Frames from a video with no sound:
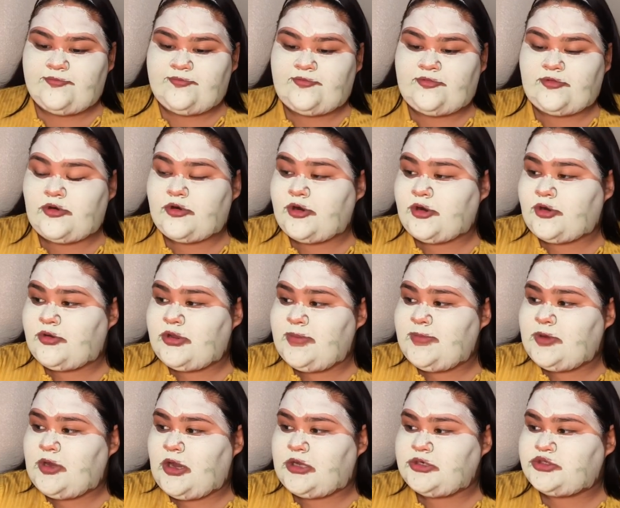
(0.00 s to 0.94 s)
For
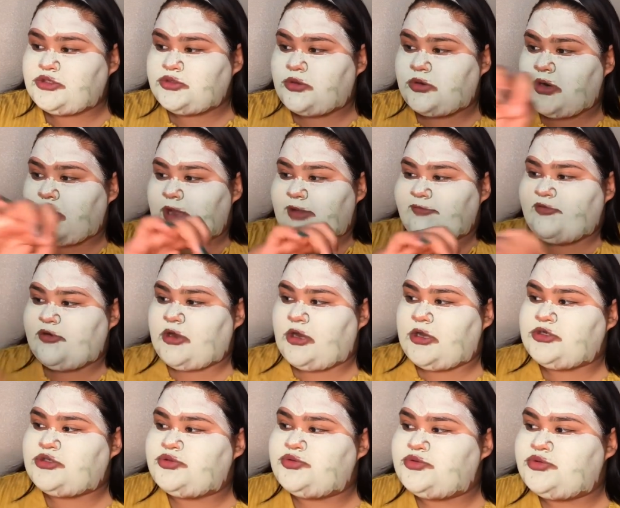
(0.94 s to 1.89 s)
cream contour, I
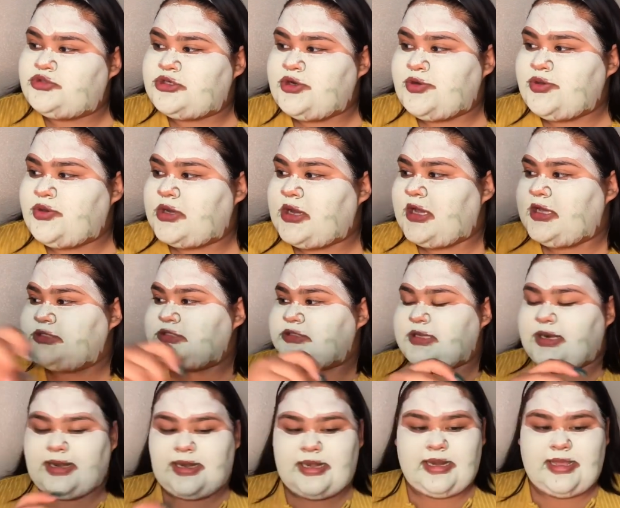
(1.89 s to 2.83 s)
forgot to tell you guys
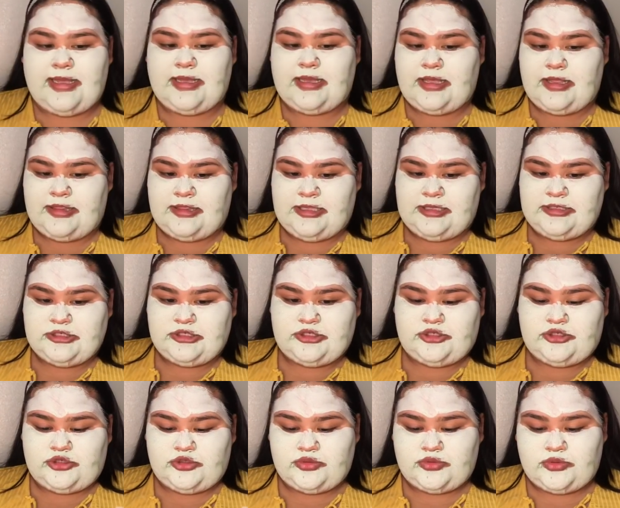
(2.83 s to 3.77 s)
that I like these
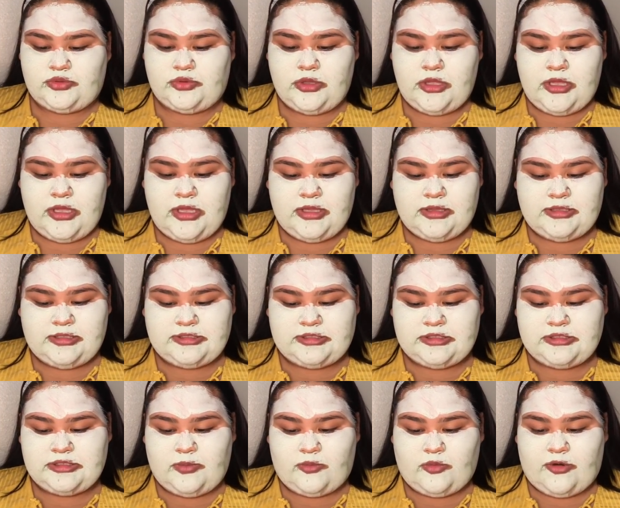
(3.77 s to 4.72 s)
two. This
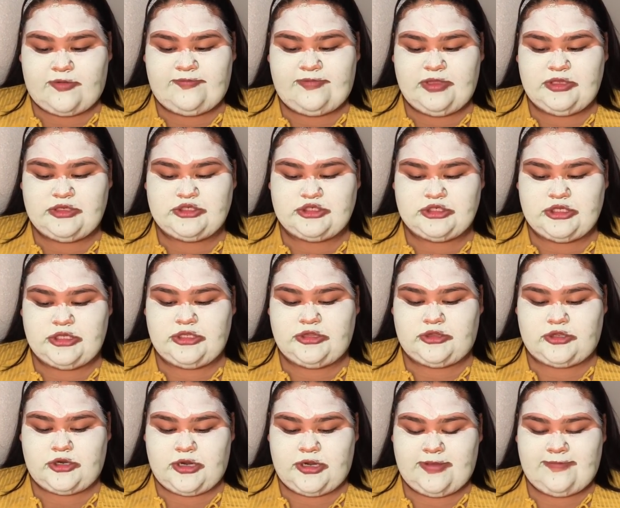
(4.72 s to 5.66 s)
is the Morphe
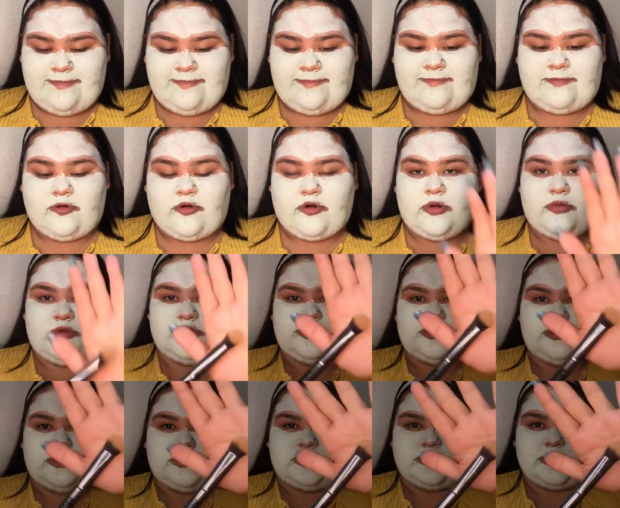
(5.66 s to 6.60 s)
G34,
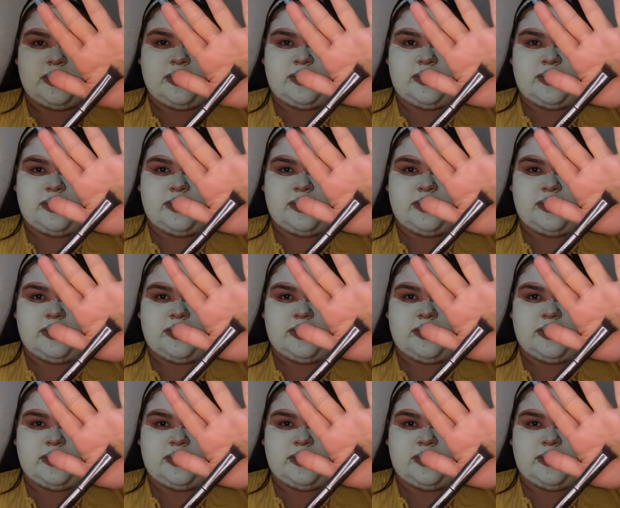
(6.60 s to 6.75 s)
which looks